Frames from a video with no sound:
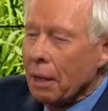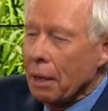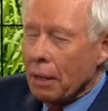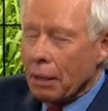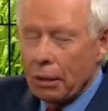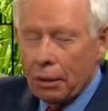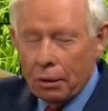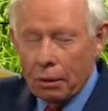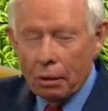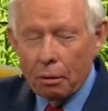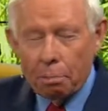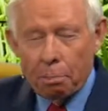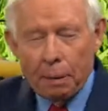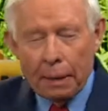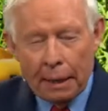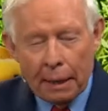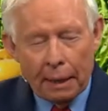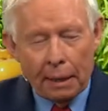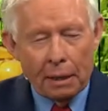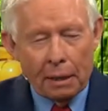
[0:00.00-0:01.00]

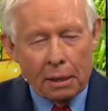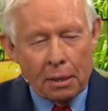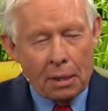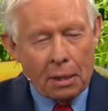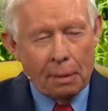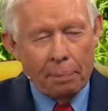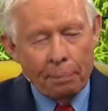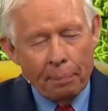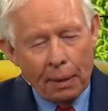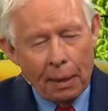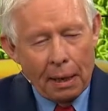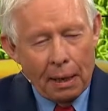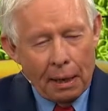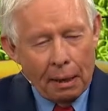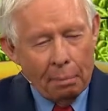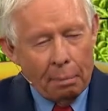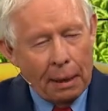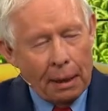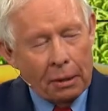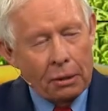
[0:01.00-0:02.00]
Europeans um,
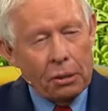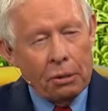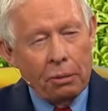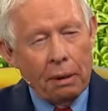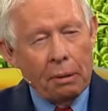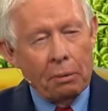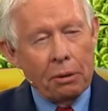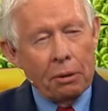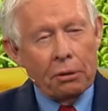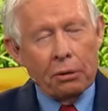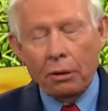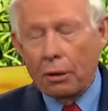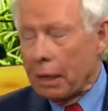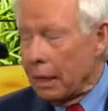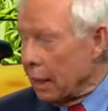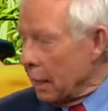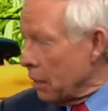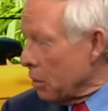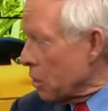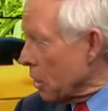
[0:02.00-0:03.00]
about 230 years